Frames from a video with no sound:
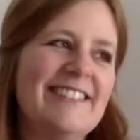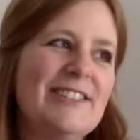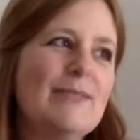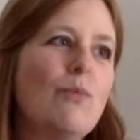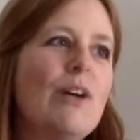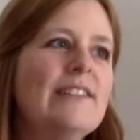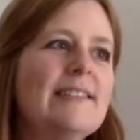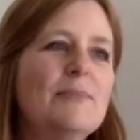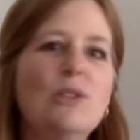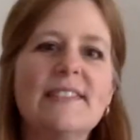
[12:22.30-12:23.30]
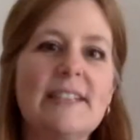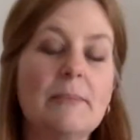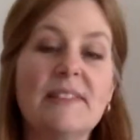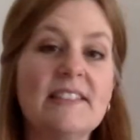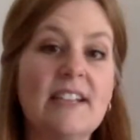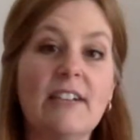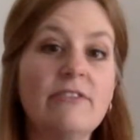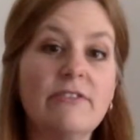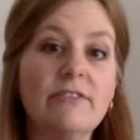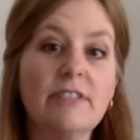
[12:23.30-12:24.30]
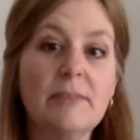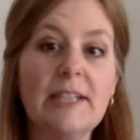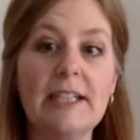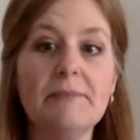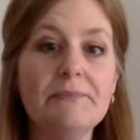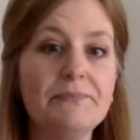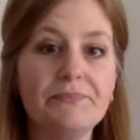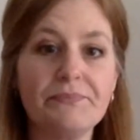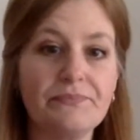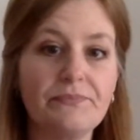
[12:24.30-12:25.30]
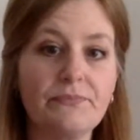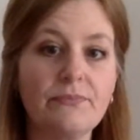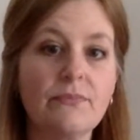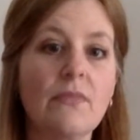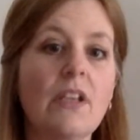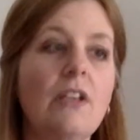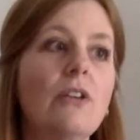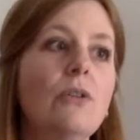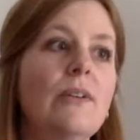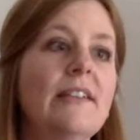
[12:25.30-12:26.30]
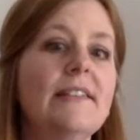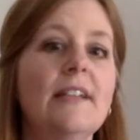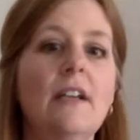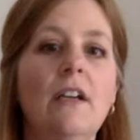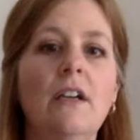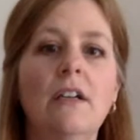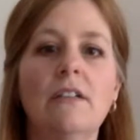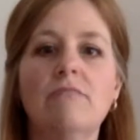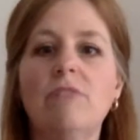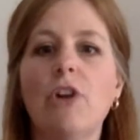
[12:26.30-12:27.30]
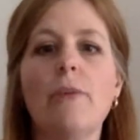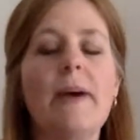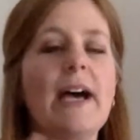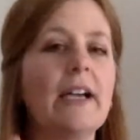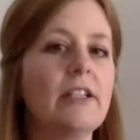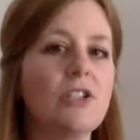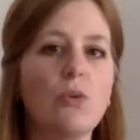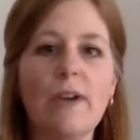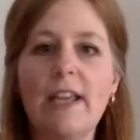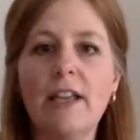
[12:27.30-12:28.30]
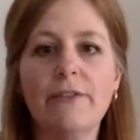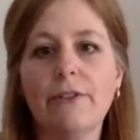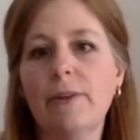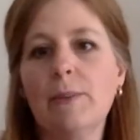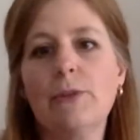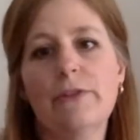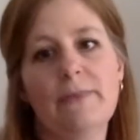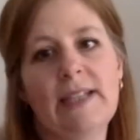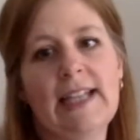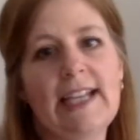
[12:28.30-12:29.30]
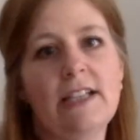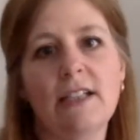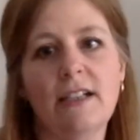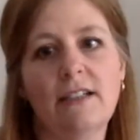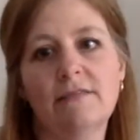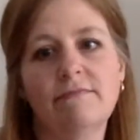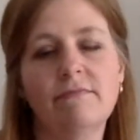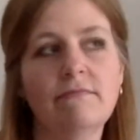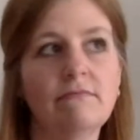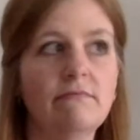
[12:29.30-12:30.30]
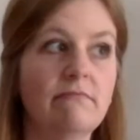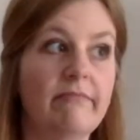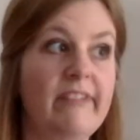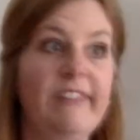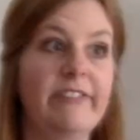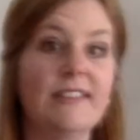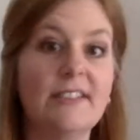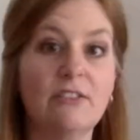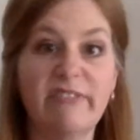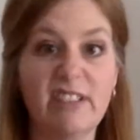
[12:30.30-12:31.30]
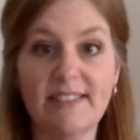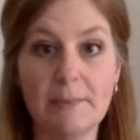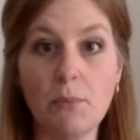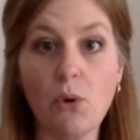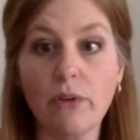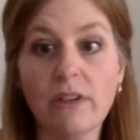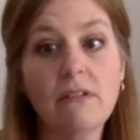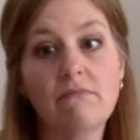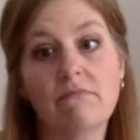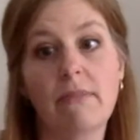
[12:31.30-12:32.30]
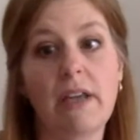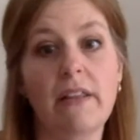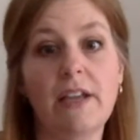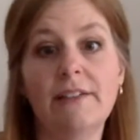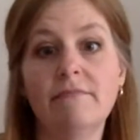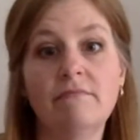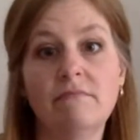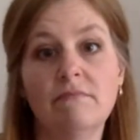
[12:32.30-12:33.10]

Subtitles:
Just one small step is enough to begin. You can always go back and tweak for improvement later if it still feels important by then.